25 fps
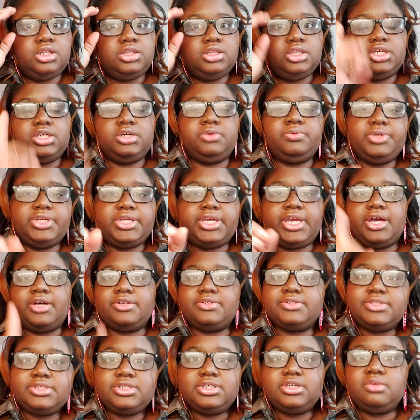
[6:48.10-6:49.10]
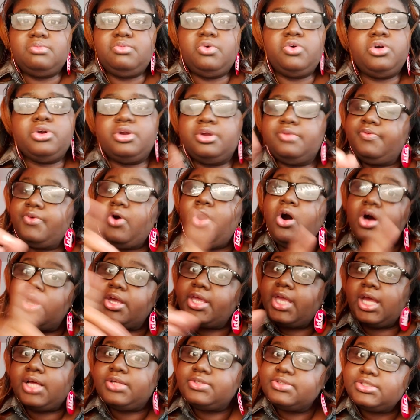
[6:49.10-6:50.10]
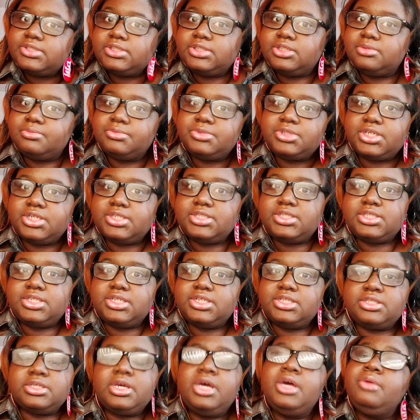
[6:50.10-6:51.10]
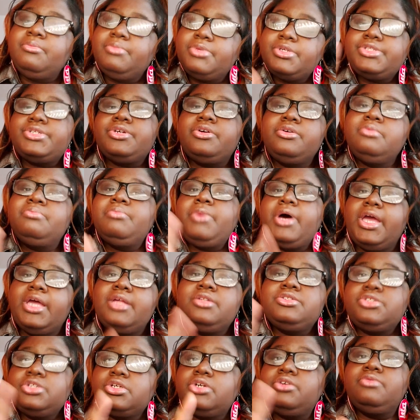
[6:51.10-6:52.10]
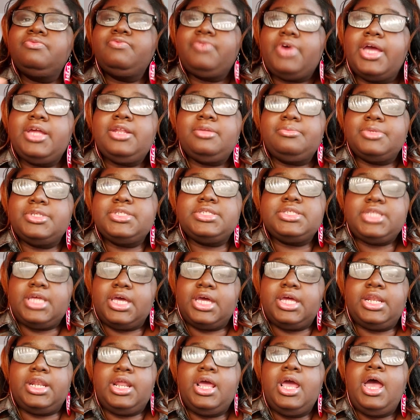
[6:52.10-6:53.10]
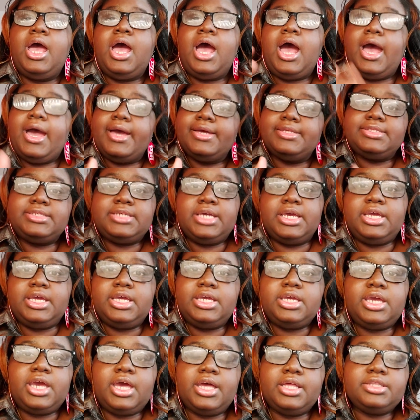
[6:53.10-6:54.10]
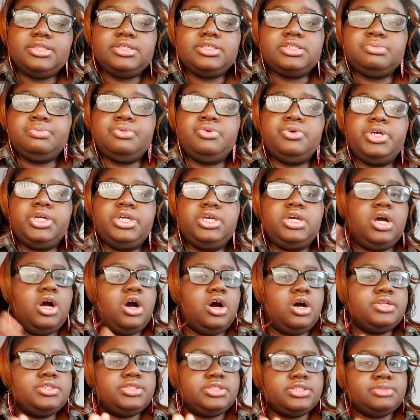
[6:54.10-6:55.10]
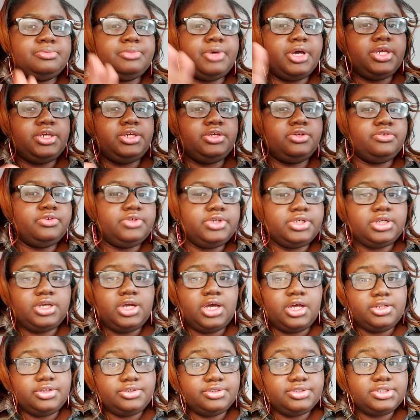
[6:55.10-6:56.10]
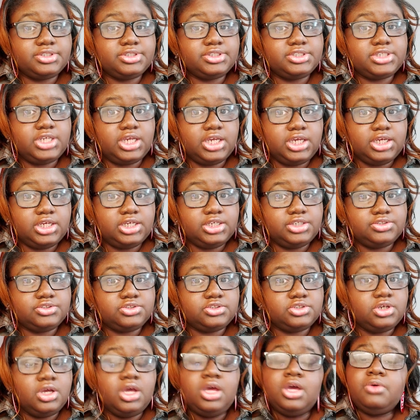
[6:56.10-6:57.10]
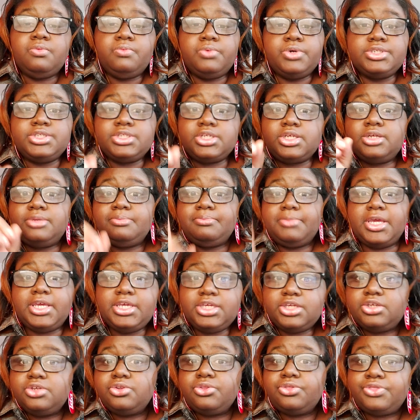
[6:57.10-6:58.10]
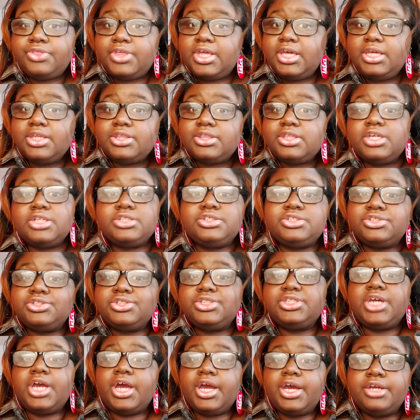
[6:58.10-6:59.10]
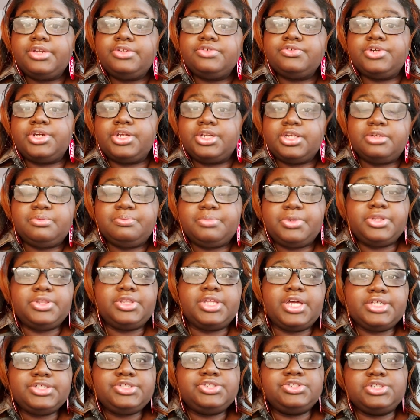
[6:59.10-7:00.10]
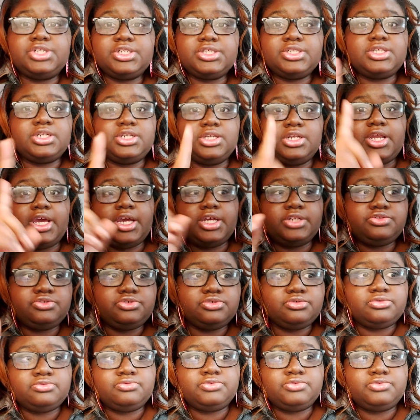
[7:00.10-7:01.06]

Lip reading: liquid calcium or if all calcium does this, but certain vitamins that I take at this point causes my urine color to change, which could make you think that you're dehydrated, but that's just a natural